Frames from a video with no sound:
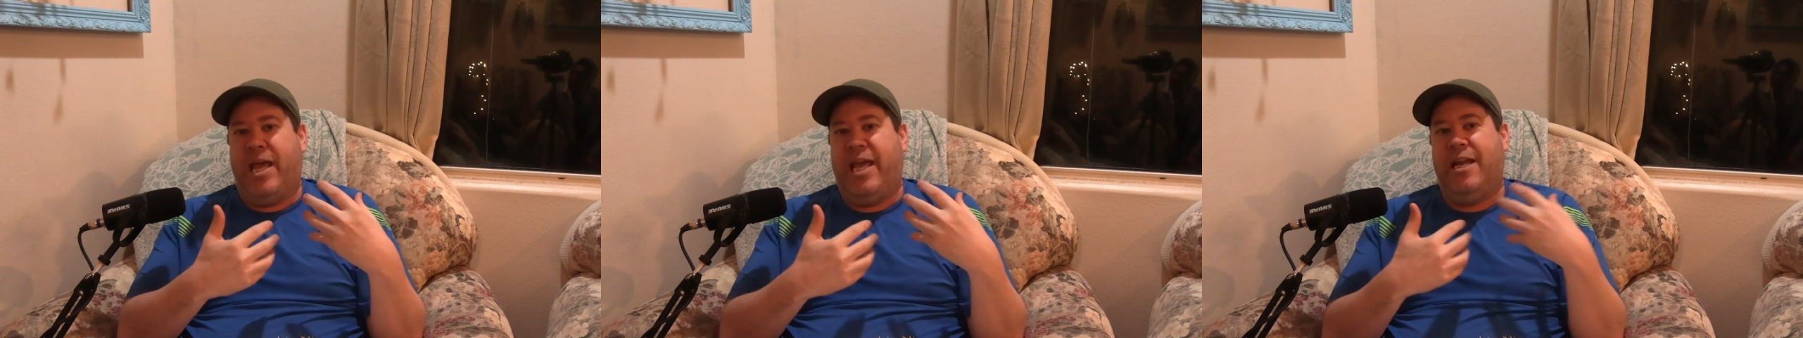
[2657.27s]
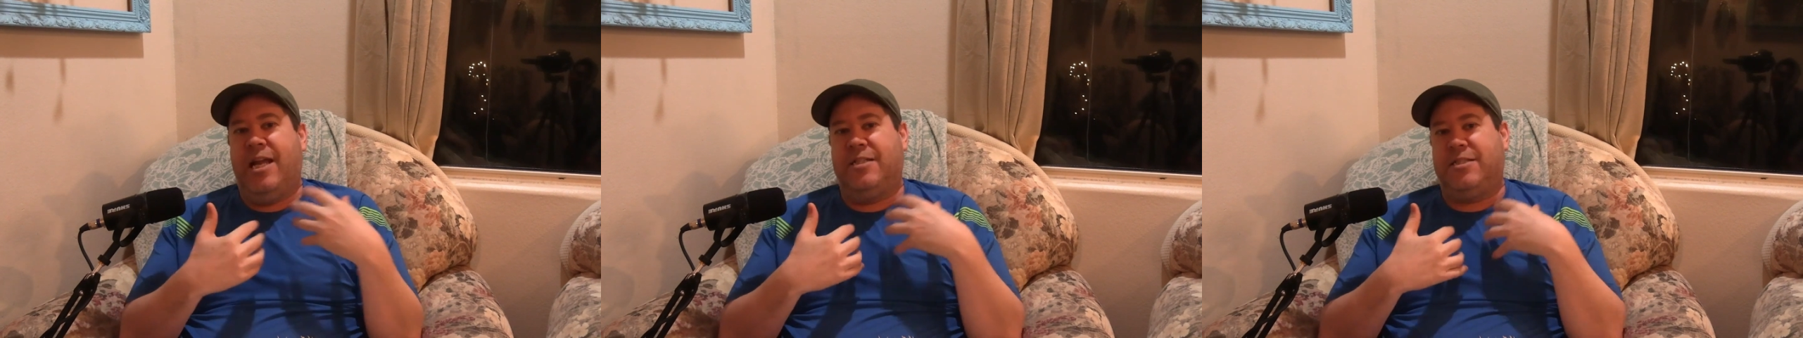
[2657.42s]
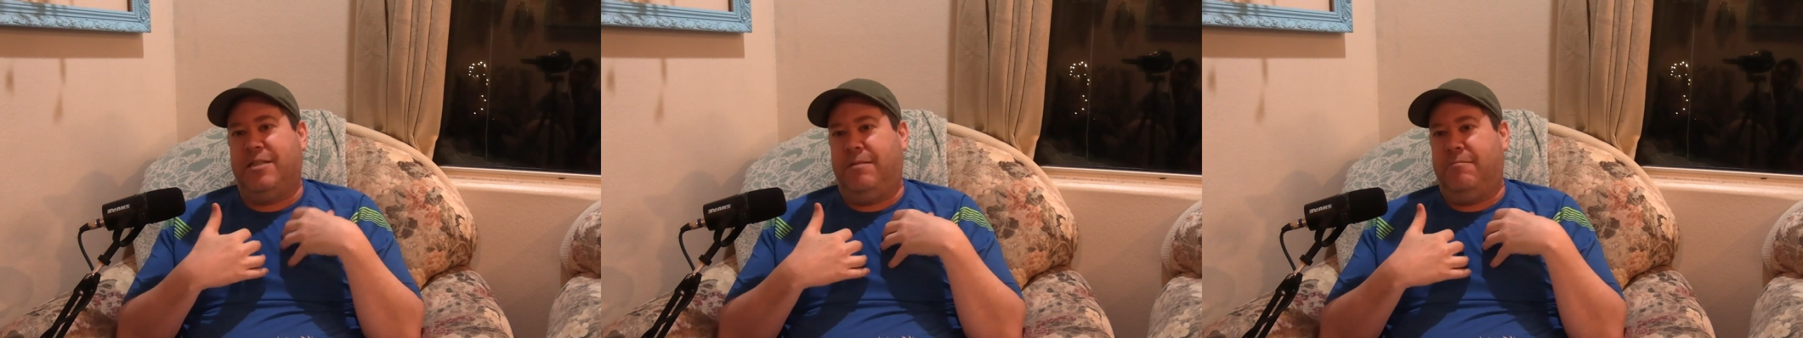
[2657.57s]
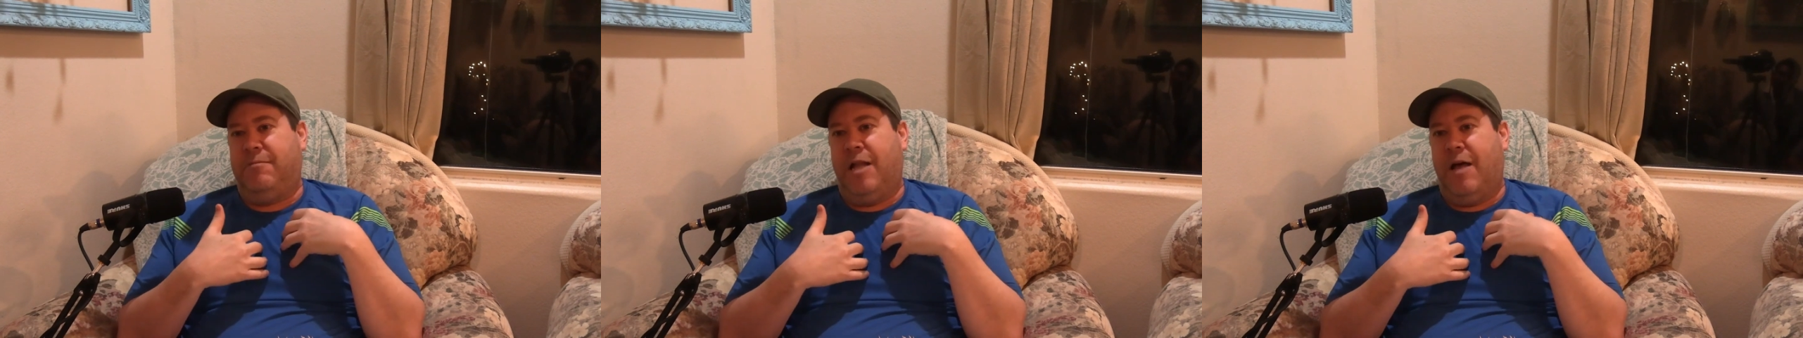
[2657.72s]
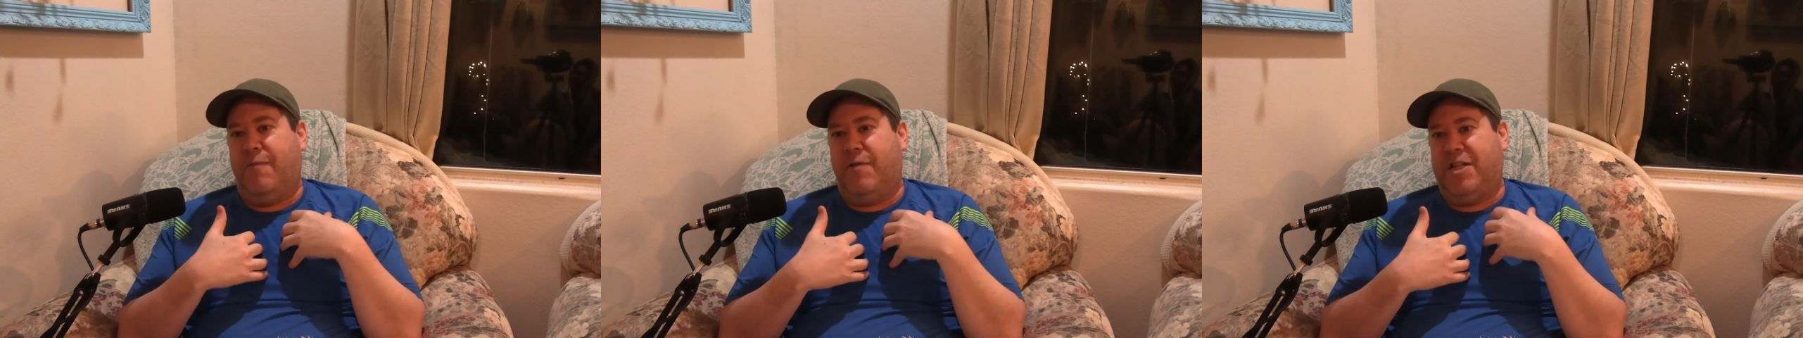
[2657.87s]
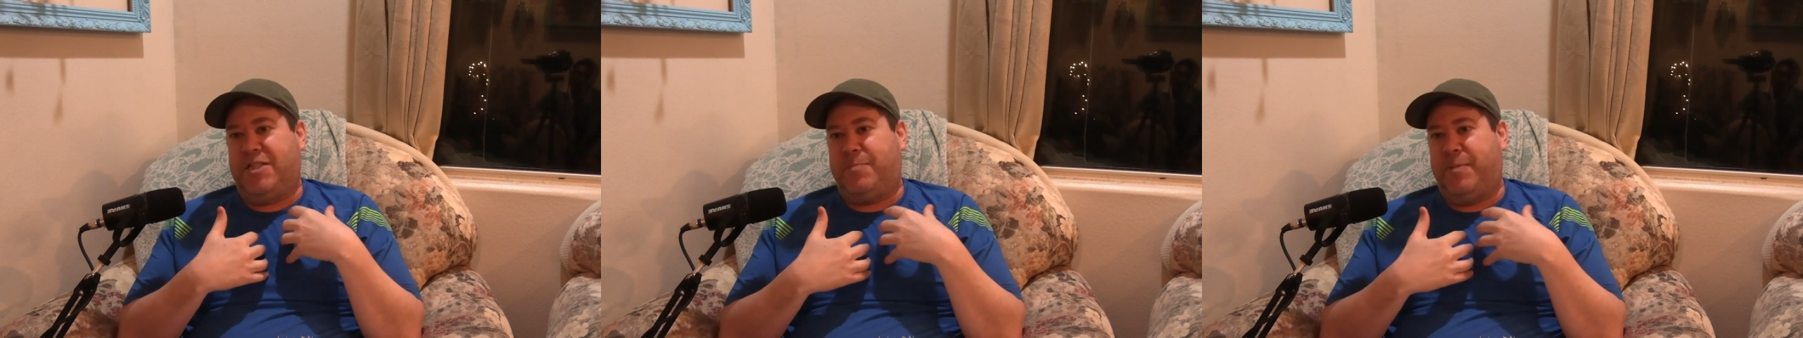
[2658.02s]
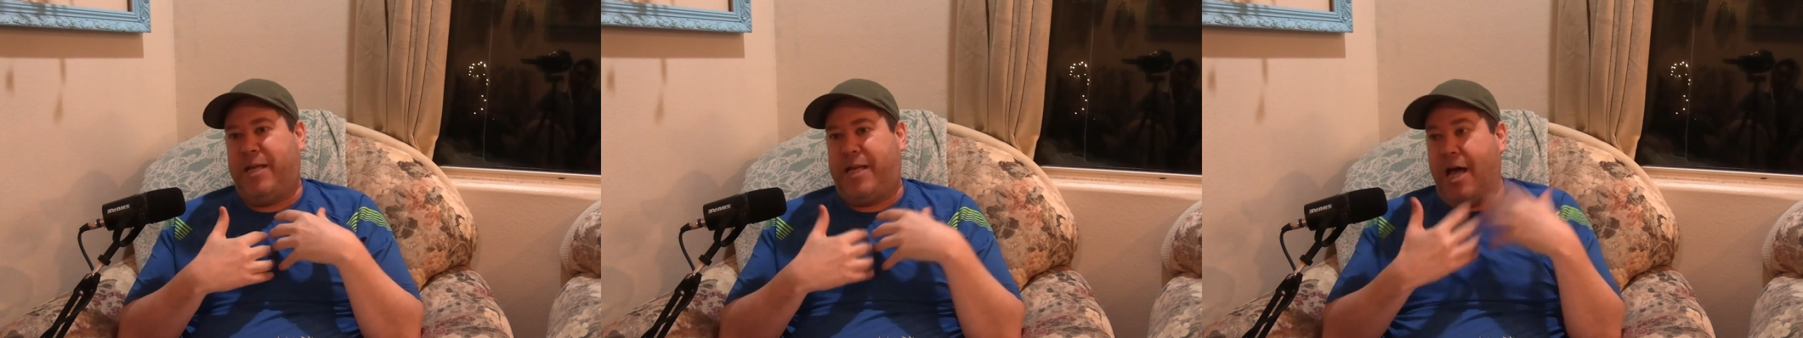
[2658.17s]
he doesn't love
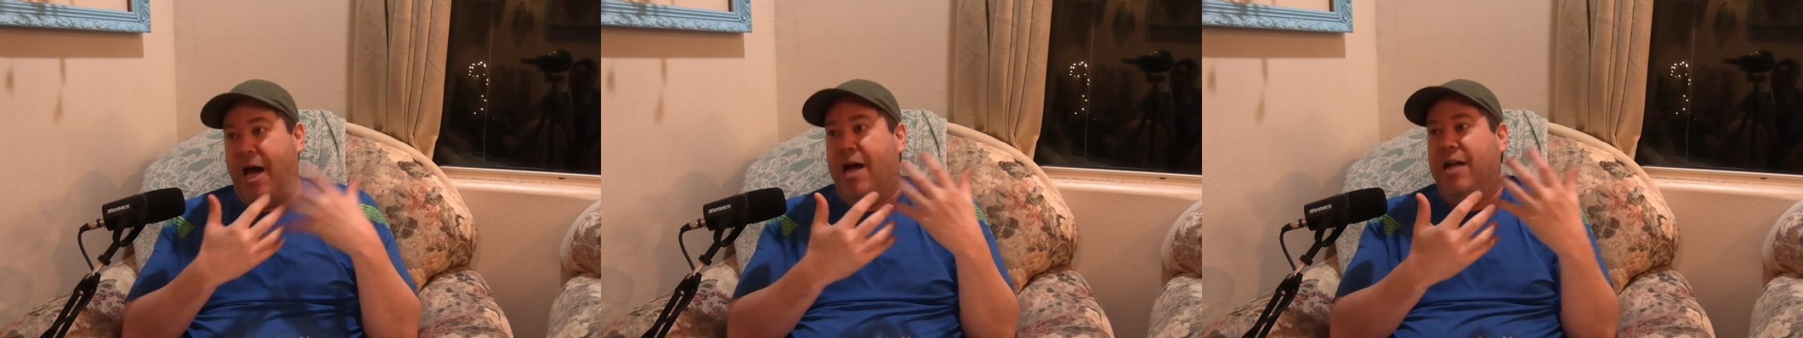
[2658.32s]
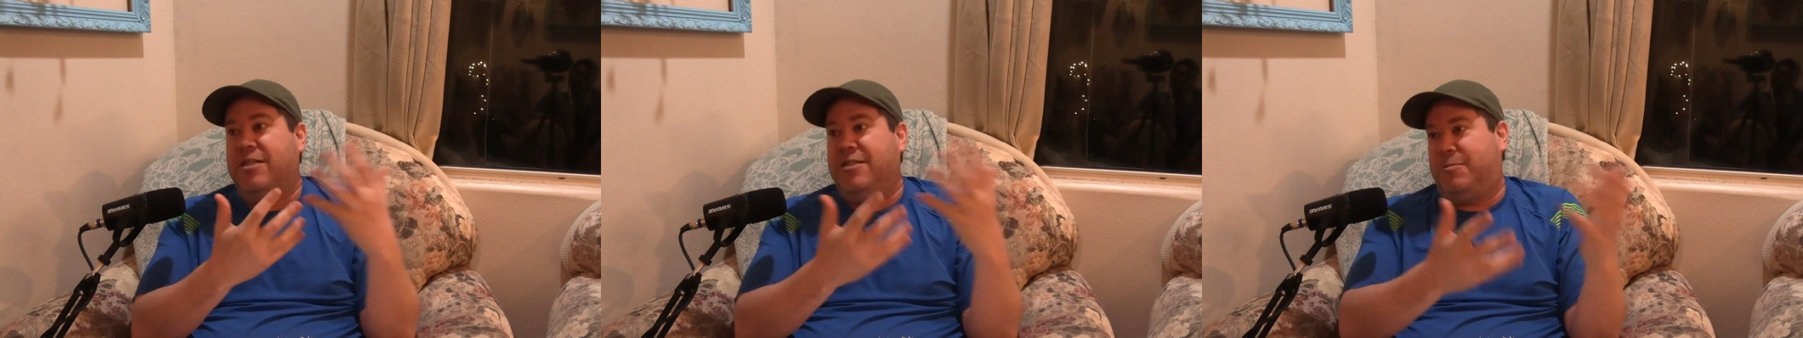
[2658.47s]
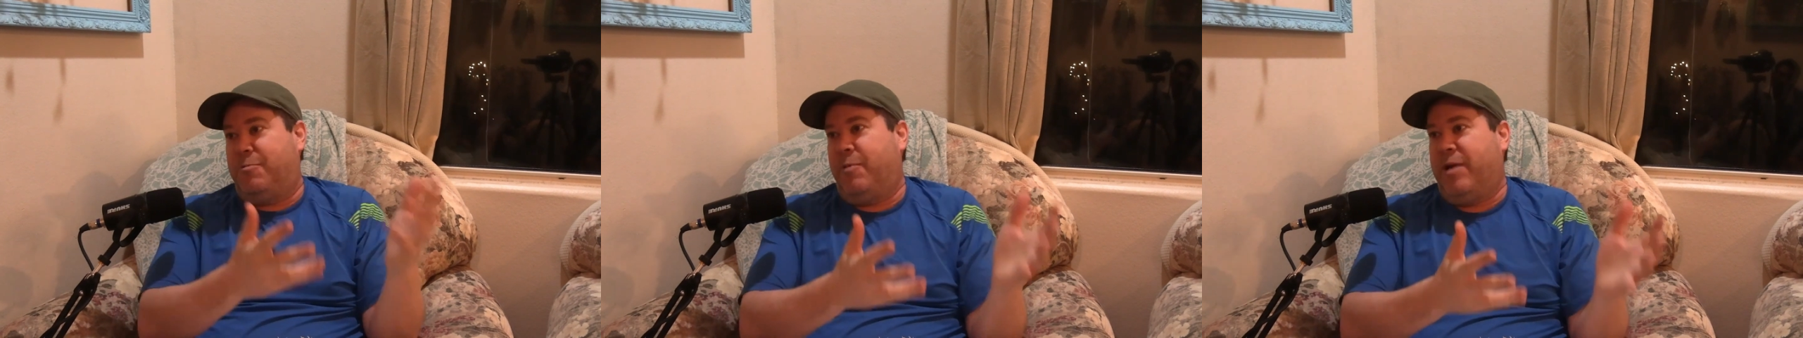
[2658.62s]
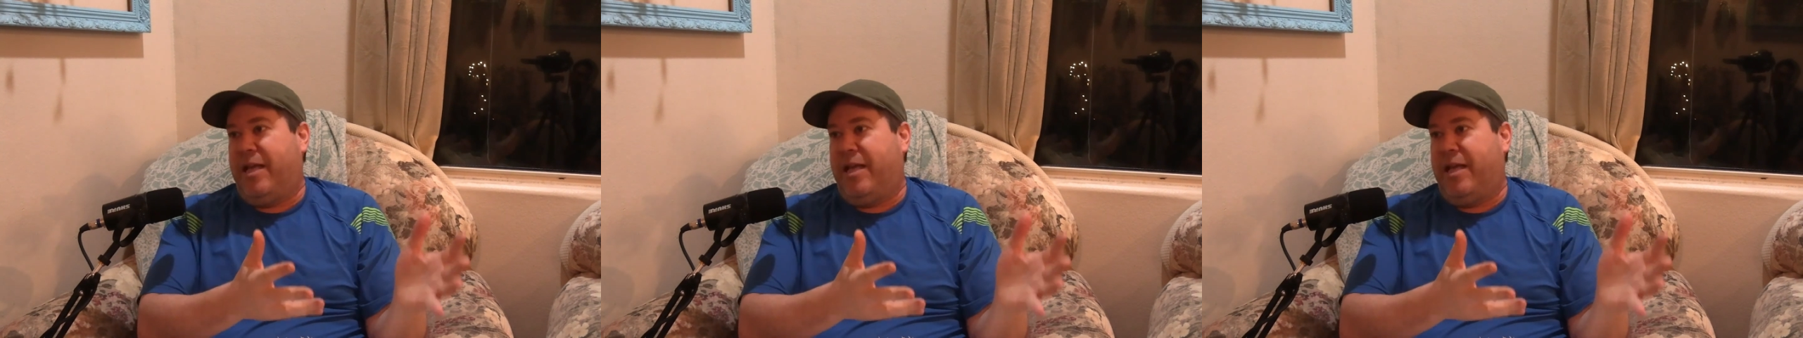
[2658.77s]
us because